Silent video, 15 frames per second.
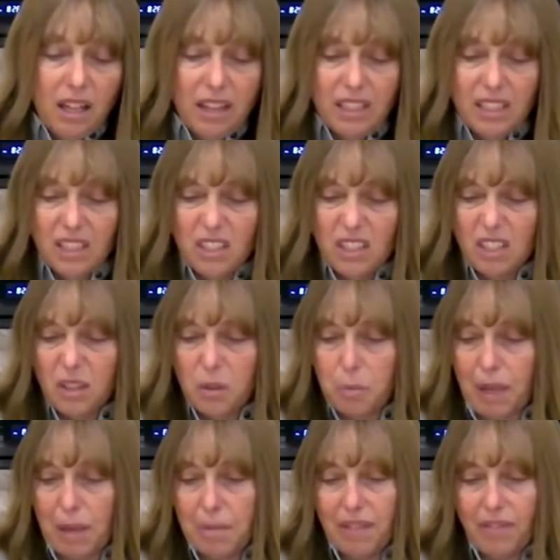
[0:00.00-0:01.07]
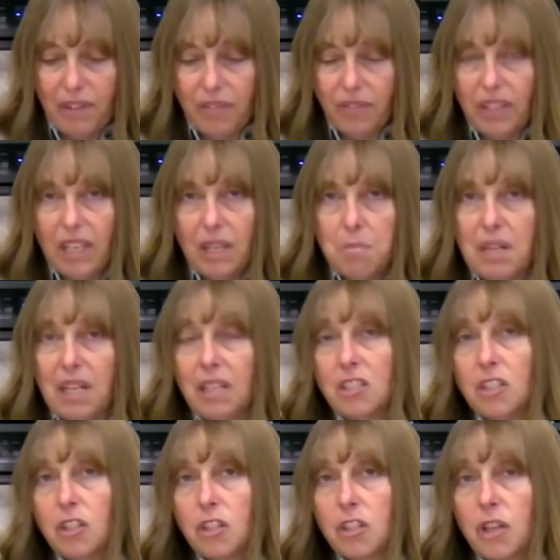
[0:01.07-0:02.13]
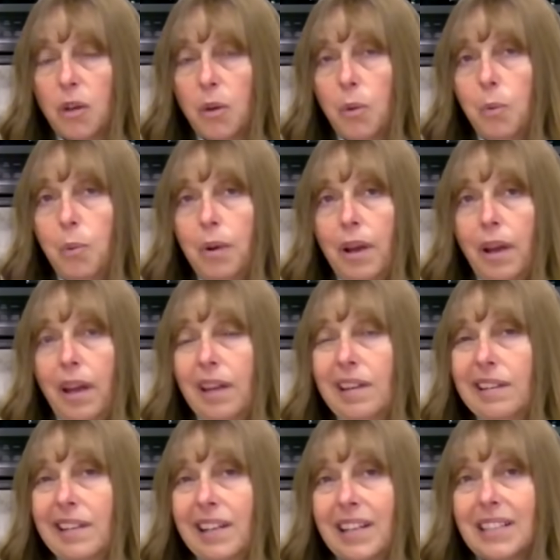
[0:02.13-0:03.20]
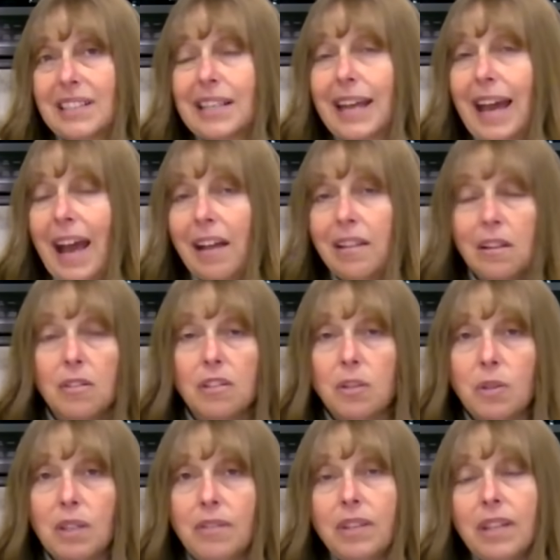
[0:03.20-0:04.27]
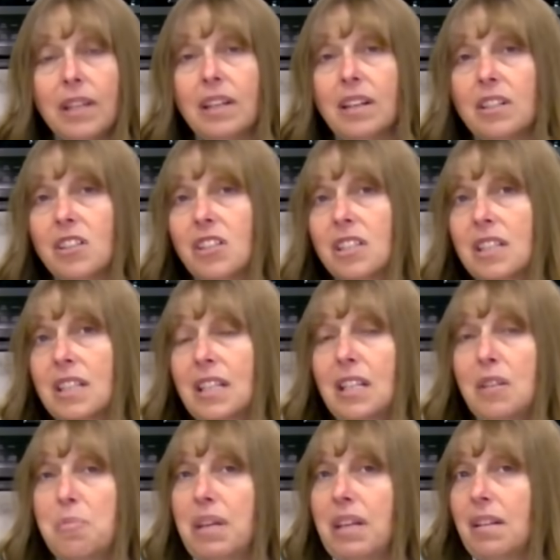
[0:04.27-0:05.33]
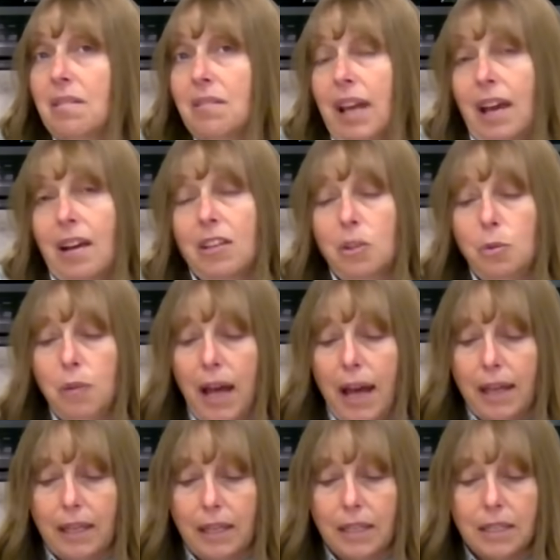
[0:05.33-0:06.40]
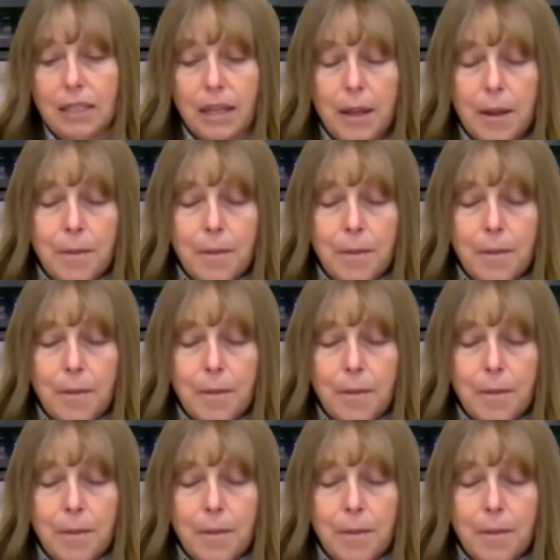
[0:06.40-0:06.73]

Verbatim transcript: This took maybe 15 minutes or so, and like I said, how long you leave it in there is just going to depend on how you like it.